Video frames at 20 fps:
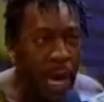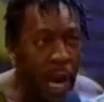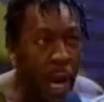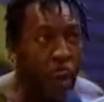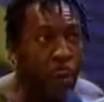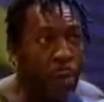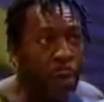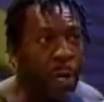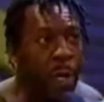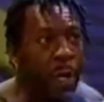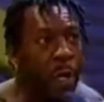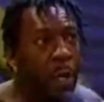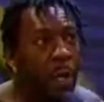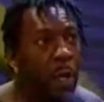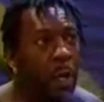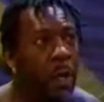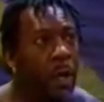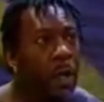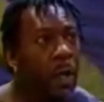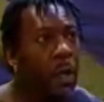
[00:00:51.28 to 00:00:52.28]
Tell
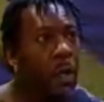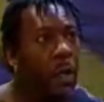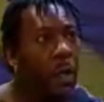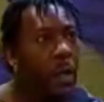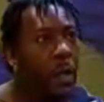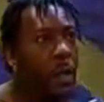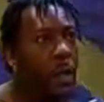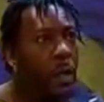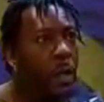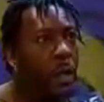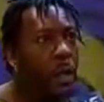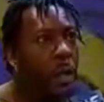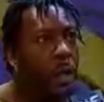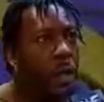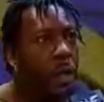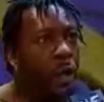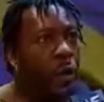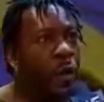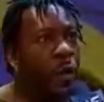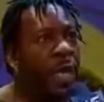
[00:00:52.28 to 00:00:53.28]
me
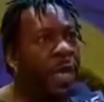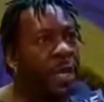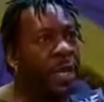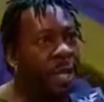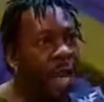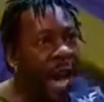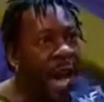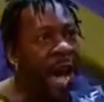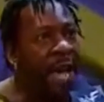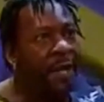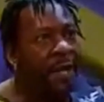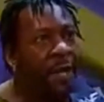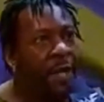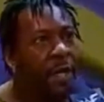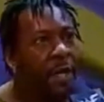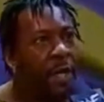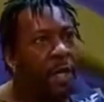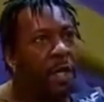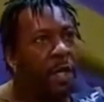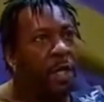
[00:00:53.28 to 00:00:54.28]
you did
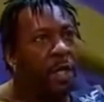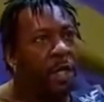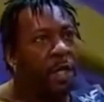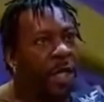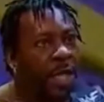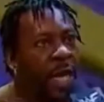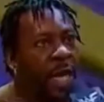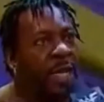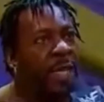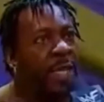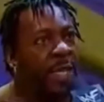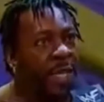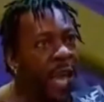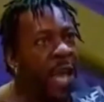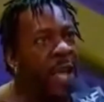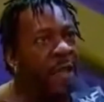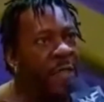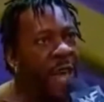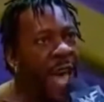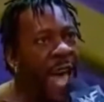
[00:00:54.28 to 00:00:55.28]
not just
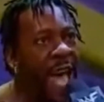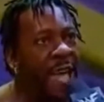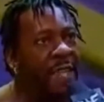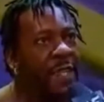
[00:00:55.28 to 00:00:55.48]
say